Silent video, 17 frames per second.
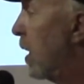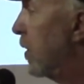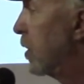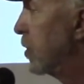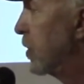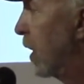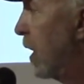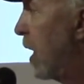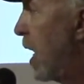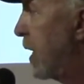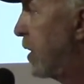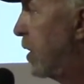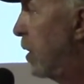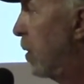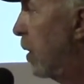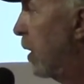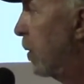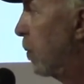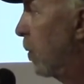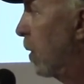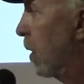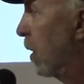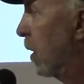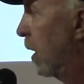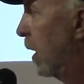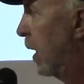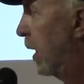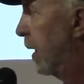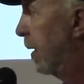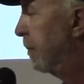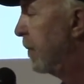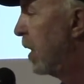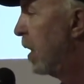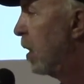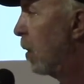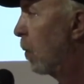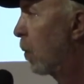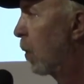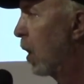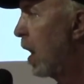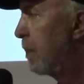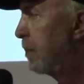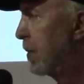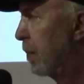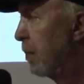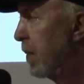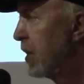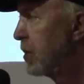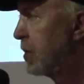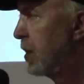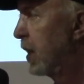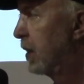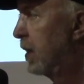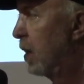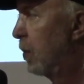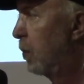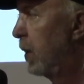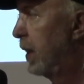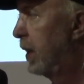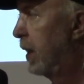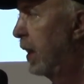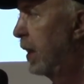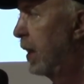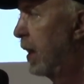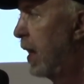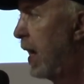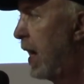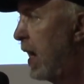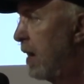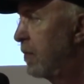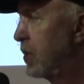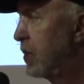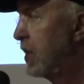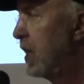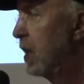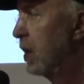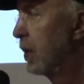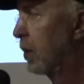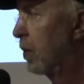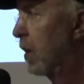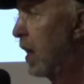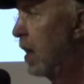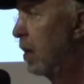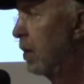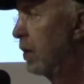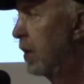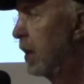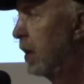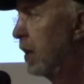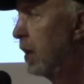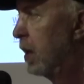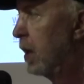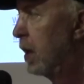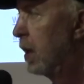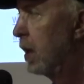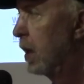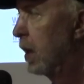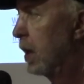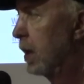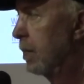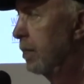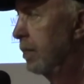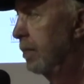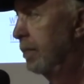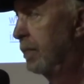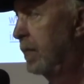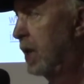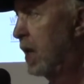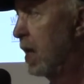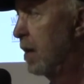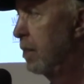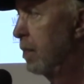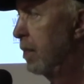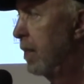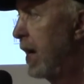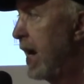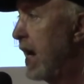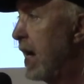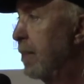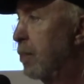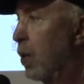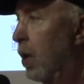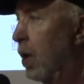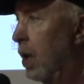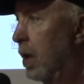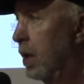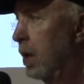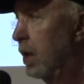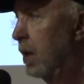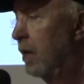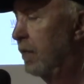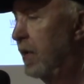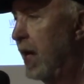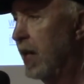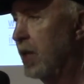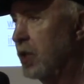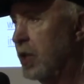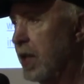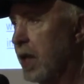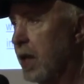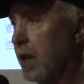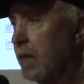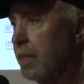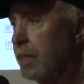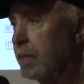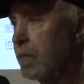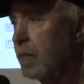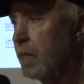There's a lot to it. We're optimistic that we can have seed in the ground come April of next year.